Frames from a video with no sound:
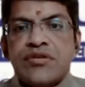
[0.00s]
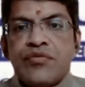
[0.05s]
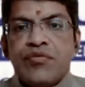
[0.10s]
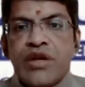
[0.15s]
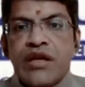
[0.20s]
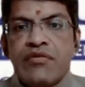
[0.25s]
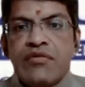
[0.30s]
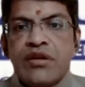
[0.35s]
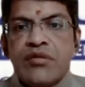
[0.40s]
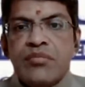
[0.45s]

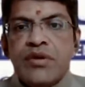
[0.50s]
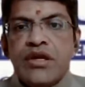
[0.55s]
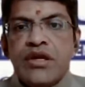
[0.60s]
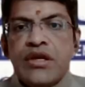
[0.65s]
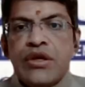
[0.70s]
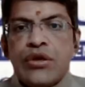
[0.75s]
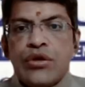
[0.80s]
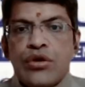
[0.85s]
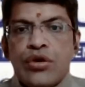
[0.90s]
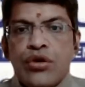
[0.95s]
We will
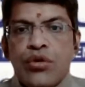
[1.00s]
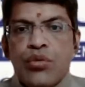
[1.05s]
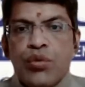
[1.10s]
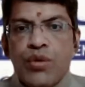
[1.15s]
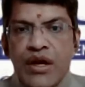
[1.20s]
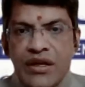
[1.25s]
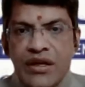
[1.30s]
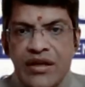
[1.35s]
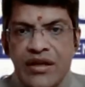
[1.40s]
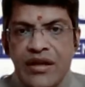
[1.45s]
be
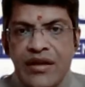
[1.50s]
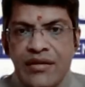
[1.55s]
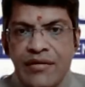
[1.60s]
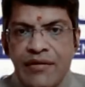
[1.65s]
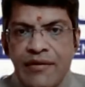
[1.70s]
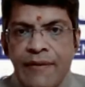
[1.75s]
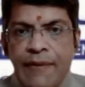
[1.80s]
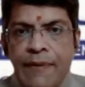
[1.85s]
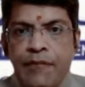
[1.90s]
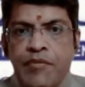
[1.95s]
working,
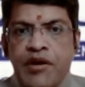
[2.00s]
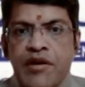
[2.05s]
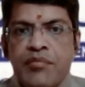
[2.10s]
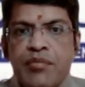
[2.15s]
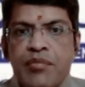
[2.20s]
but